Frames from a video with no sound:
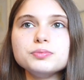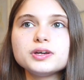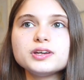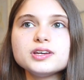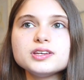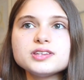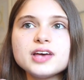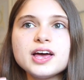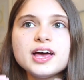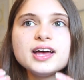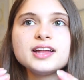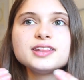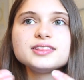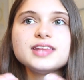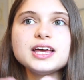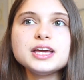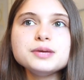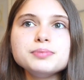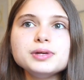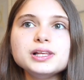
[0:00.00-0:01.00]
because
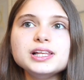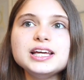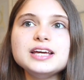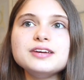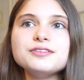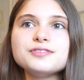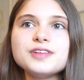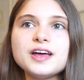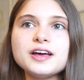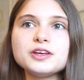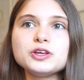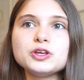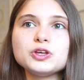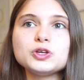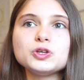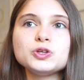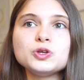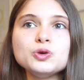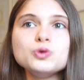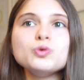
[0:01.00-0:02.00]
they believe that
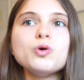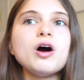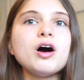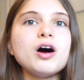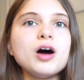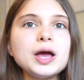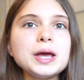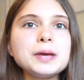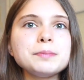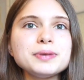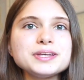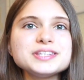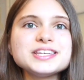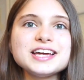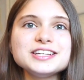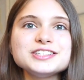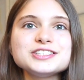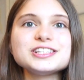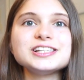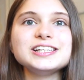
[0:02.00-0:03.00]
you are a
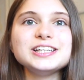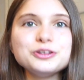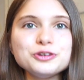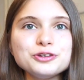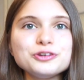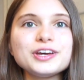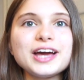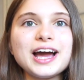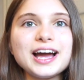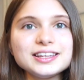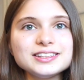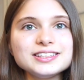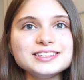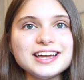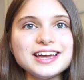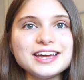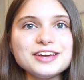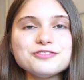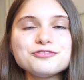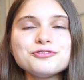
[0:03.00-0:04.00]
potentially good
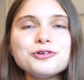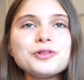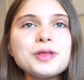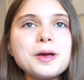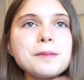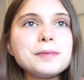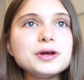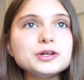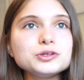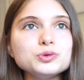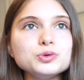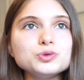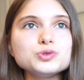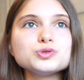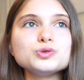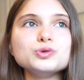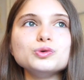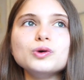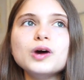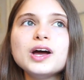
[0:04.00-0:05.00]
candidate for their medical
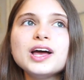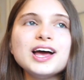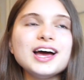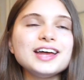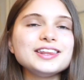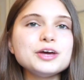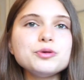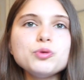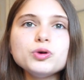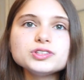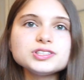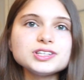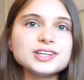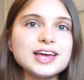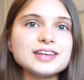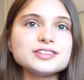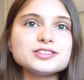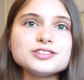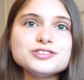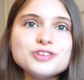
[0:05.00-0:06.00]
school and they want to
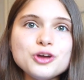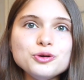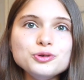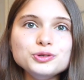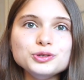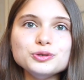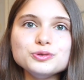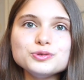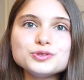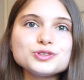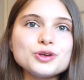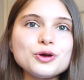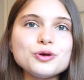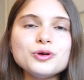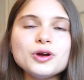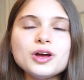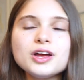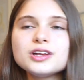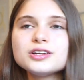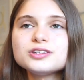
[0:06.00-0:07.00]
get to know you. So
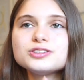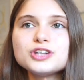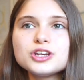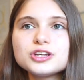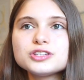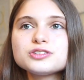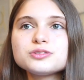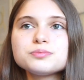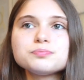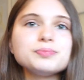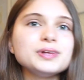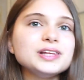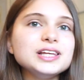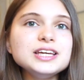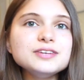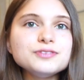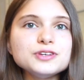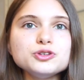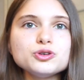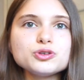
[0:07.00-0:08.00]
just
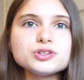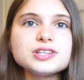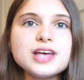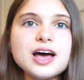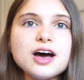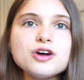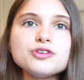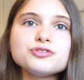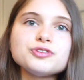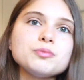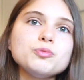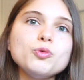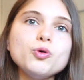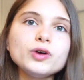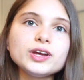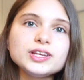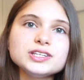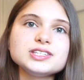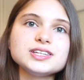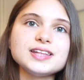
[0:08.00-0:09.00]
believe in yourself and
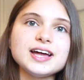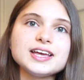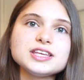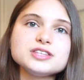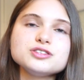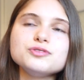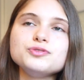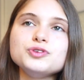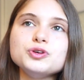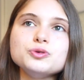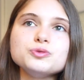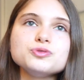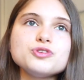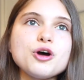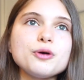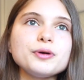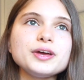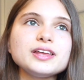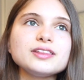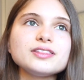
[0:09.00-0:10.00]
walk into that interview
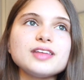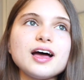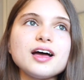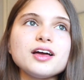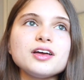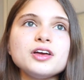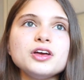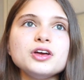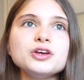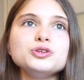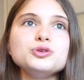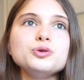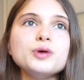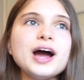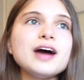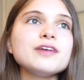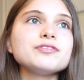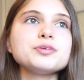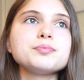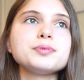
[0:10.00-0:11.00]
knowing that you
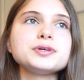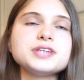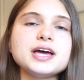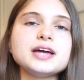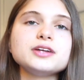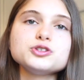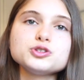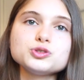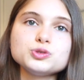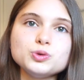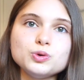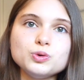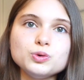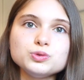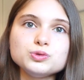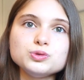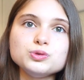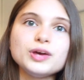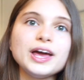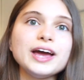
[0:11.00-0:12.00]
have the potential
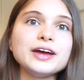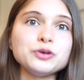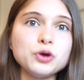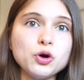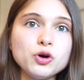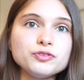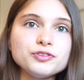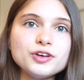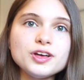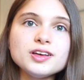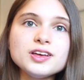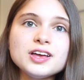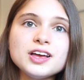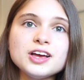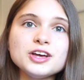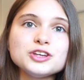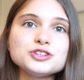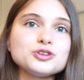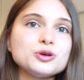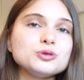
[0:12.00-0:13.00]
to get an offer.
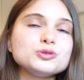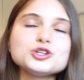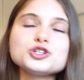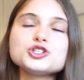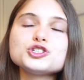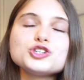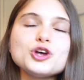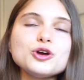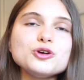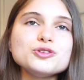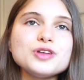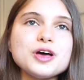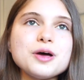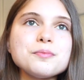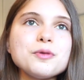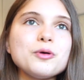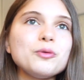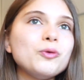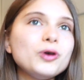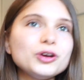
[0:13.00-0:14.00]
So just show
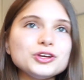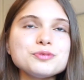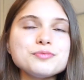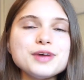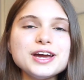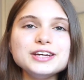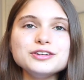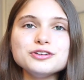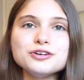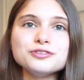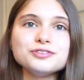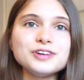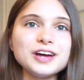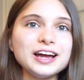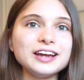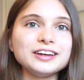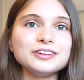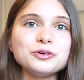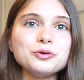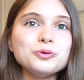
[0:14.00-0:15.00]
them what you're made of
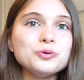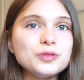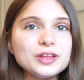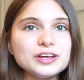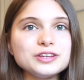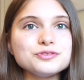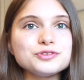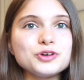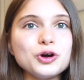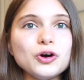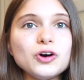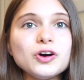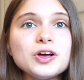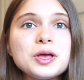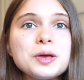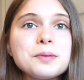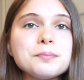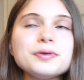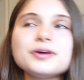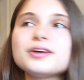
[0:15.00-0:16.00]
and all that you've got,
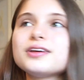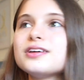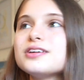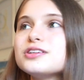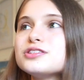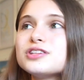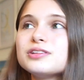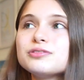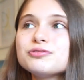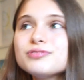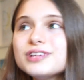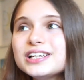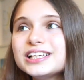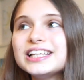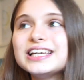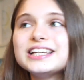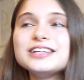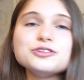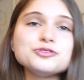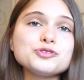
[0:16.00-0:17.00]
because
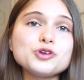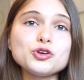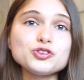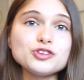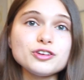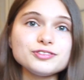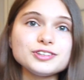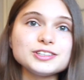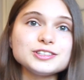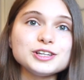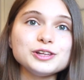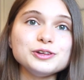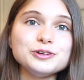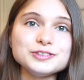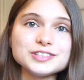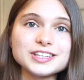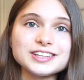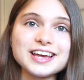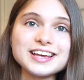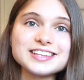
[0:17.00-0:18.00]
really you've got nothing to
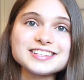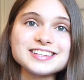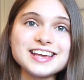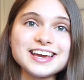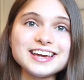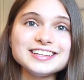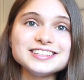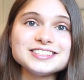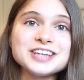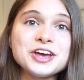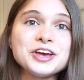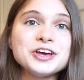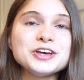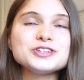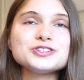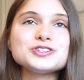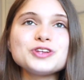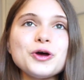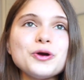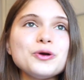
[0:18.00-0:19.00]
lose at that stage.
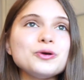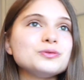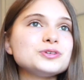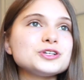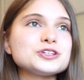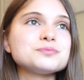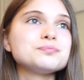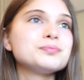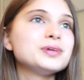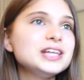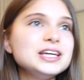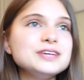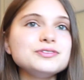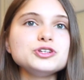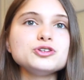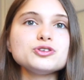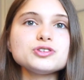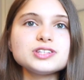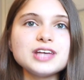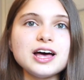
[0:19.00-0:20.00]
So just believe
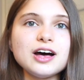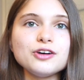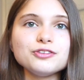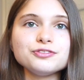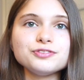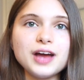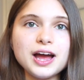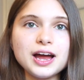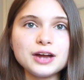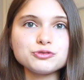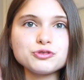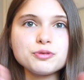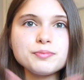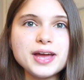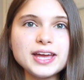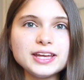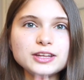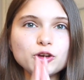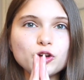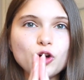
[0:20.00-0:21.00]
in yourself and
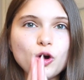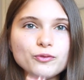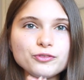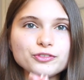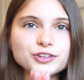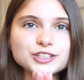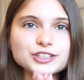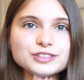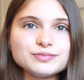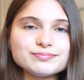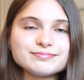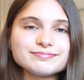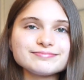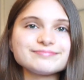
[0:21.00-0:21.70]
remain confident.